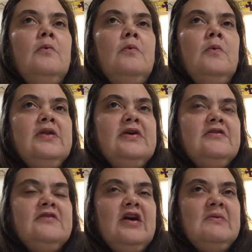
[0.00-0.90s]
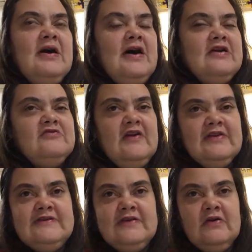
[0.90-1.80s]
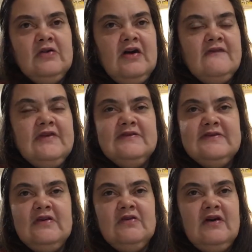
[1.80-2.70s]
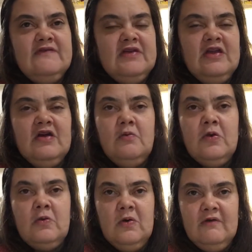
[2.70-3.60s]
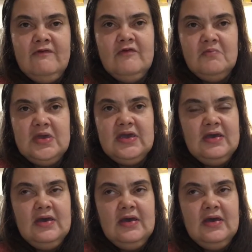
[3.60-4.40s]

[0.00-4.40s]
One other time I tried Zoloft, and Zoloft did not work well for me.